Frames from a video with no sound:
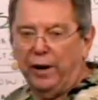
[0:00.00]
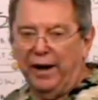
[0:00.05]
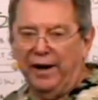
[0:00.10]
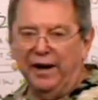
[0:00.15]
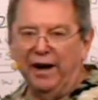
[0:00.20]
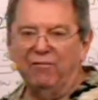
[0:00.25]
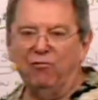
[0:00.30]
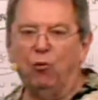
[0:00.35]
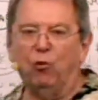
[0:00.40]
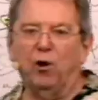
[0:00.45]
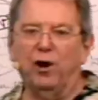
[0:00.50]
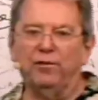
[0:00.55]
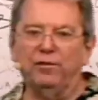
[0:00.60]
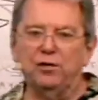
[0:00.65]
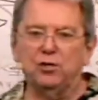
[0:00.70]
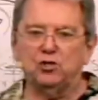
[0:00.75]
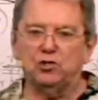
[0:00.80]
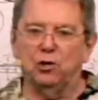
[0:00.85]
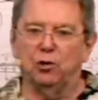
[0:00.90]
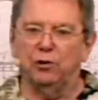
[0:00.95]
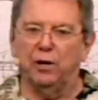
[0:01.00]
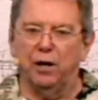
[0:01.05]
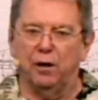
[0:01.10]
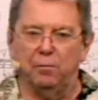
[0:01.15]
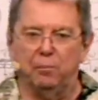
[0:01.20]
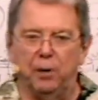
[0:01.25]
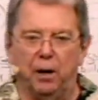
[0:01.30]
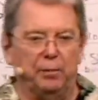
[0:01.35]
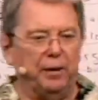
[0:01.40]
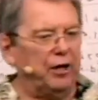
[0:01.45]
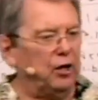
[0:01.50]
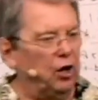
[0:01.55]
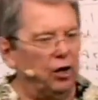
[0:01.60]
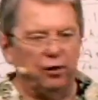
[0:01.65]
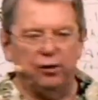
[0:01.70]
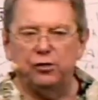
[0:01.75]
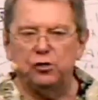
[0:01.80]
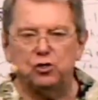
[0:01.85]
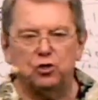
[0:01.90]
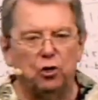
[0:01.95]
I never wear this shirt out in public. None
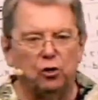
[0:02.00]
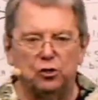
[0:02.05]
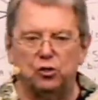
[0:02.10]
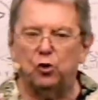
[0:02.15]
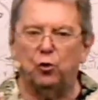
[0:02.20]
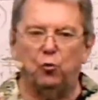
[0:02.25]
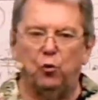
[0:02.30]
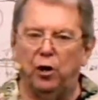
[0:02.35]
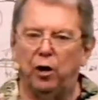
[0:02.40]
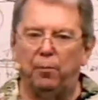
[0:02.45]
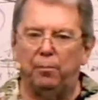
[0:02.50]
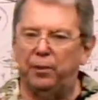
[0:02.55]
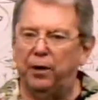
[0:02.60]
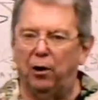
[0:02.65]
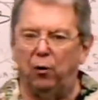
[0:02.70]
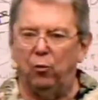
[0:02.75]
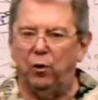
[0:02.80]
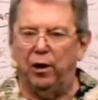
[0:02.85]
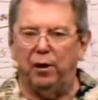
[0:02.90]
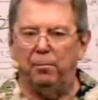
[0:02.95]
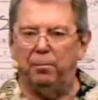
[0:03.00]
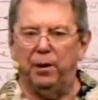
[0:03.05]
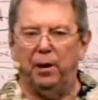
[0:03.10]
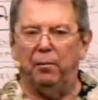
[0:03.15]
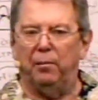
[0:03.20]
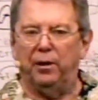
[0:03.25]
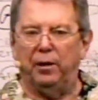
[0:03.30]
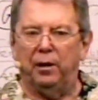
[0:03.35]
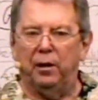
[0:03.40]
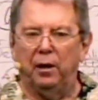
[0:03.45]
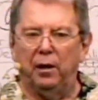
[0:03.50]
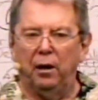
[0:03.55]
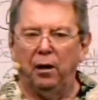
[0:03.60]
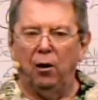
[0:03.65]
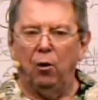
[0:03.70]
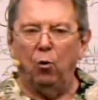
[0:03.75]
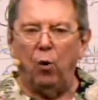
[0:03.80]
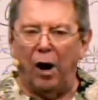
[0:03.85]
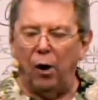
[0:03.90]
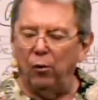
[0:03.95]
of the shirts I wear up here I wear in public.
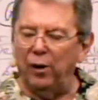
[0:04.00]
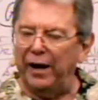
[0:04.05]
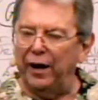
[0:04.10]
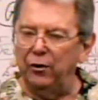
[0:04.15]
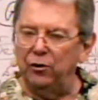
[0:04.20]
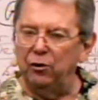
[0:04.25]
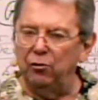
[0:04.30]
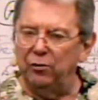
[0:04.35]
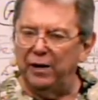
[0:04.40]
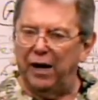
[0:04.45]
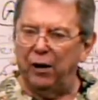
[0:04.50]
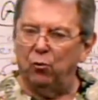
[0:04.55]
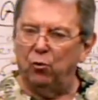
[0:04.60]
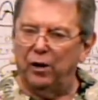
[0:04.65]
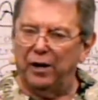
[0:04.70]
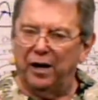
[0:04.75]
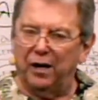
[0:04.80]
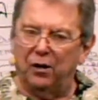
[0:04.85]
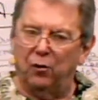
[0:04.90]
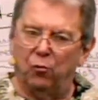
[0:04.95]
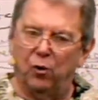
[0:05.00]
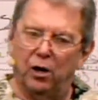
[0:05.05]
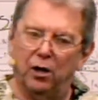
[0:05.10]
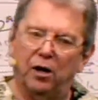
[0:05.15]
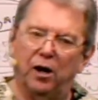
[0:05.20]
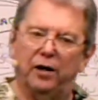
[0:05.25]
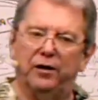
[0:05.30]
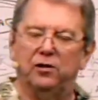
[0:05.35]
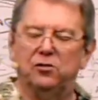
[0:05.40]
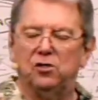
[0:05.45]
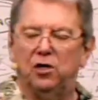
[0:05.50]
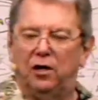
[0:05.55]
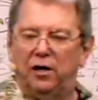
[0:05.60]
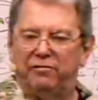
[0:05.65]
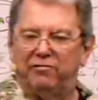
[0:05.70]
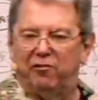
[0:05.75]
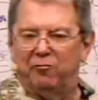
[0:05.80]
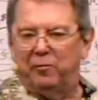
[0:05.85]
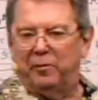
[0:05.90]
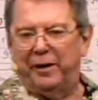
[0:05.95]
Why would I do that when I can wear God Doesn't
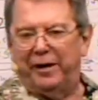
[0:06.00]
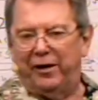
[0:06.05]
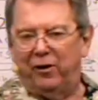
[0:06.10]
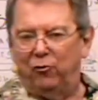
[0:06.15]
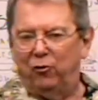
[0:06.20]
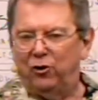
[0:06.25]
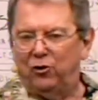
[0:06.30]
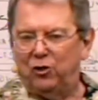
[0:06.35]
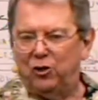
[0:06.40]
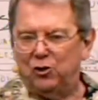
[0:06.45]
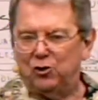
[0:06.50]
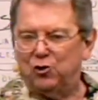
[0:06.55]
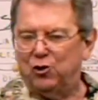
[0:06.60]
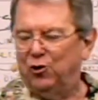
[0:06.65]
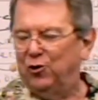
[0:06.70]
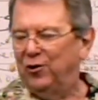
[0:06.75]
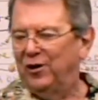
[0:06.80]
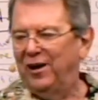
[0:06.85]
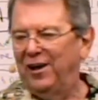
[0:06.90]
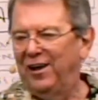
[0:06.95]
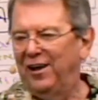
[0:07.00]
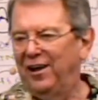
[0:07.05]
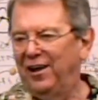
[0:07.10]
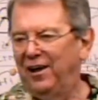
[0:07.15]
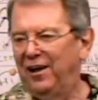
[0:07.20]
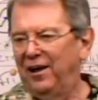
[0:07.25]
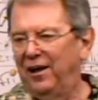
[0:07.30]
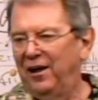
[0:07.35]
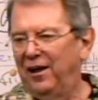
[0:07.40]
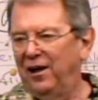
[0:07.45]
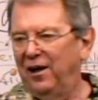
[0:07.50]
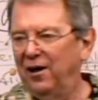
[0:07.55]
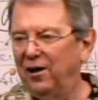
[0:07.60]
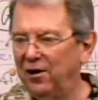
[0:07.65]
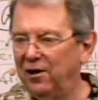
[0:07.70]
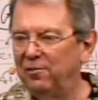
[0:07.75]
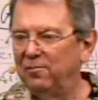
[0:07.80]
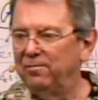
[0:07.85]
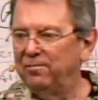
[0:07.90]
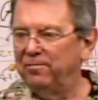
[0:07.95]
Love Everybody on a T-shirt? Huh?